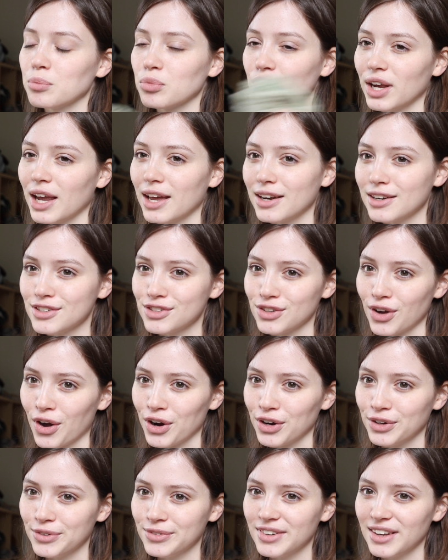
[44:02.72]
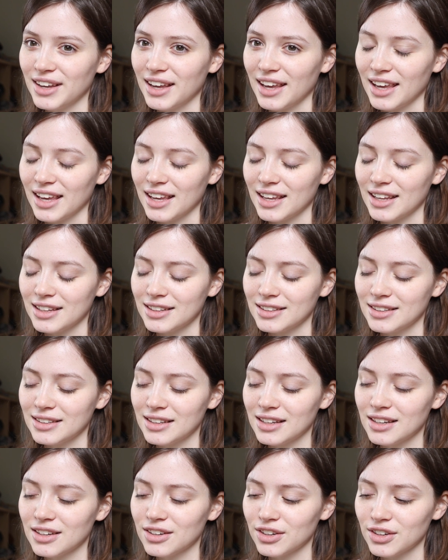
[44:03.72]
Brianna's yarn,
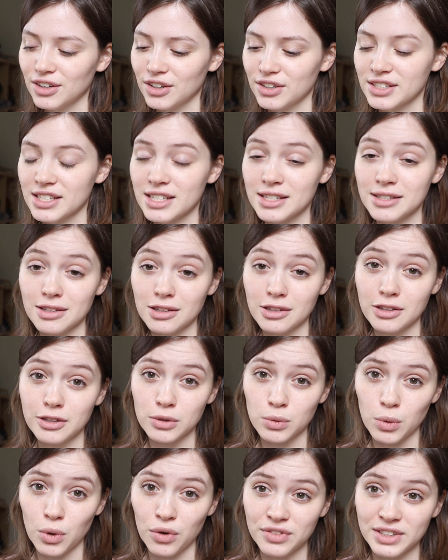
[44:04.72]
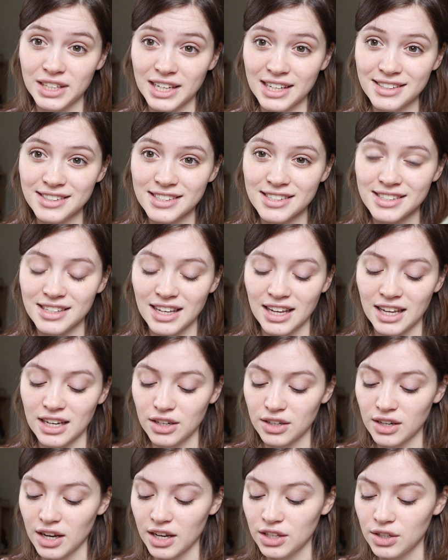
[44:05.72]
in hers is the Little Wolf Knits,
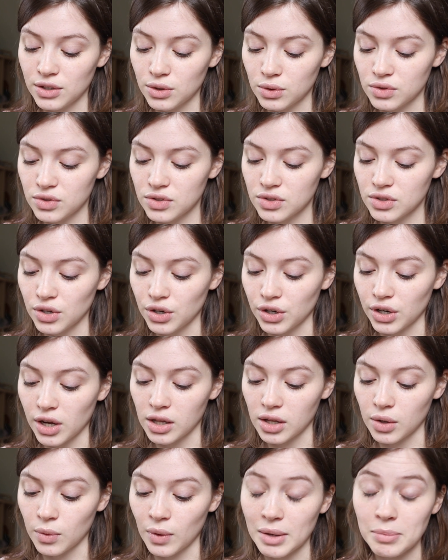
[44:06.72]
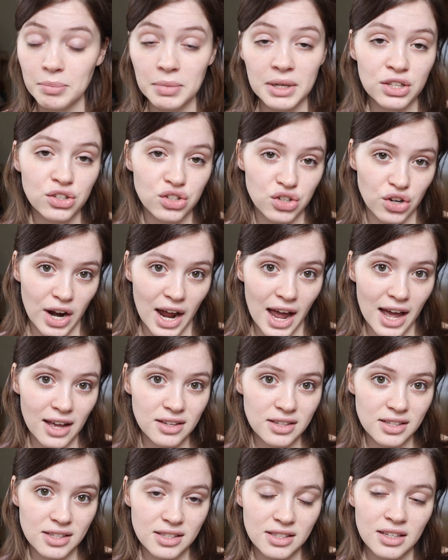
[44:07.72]
and I used her colorway Beach
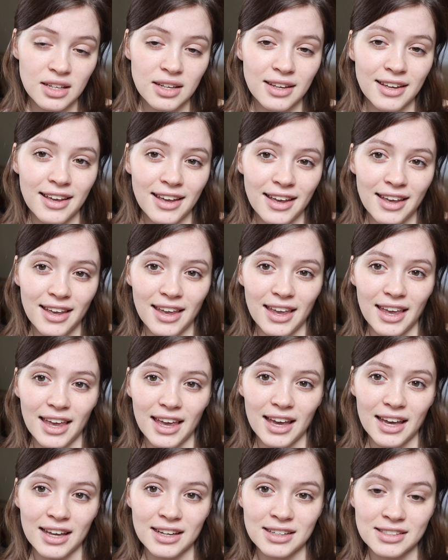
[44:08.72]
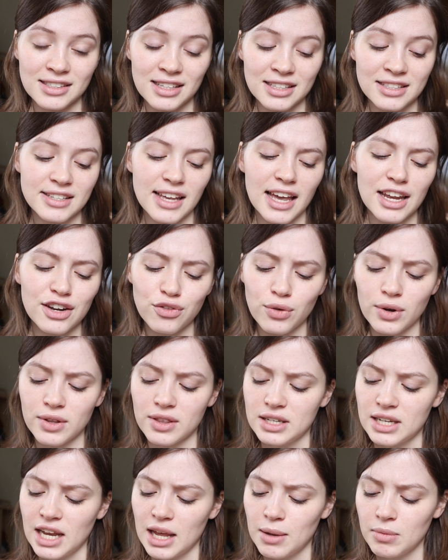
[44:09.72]
Grass, and that's kind of where
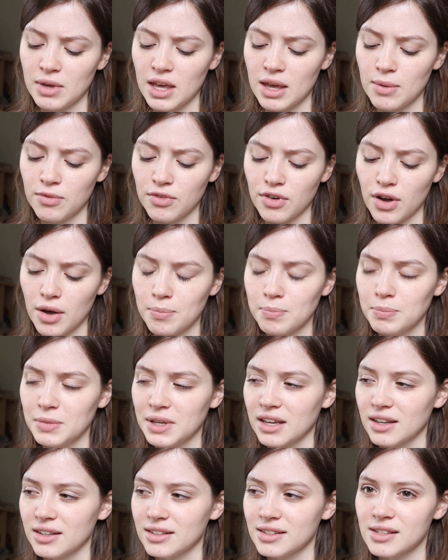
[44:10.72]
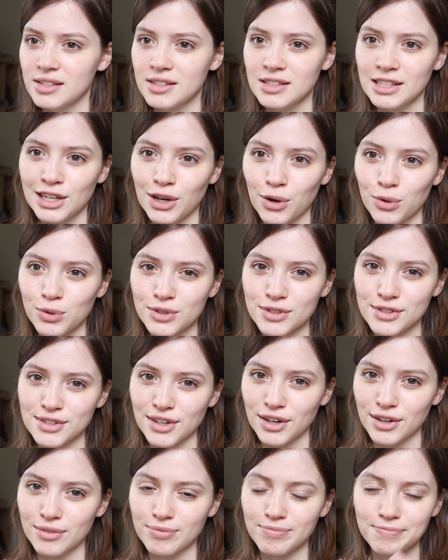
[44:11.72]
the name came from because sea oats
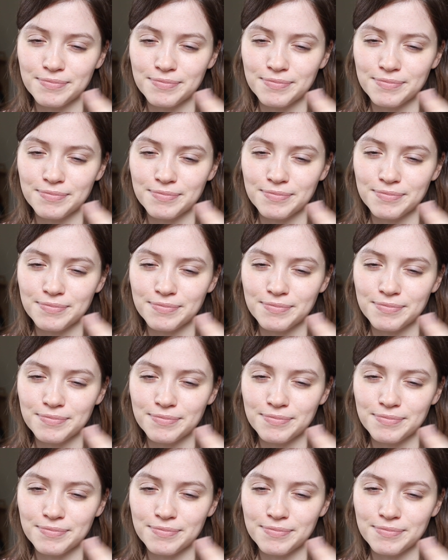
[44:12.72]
are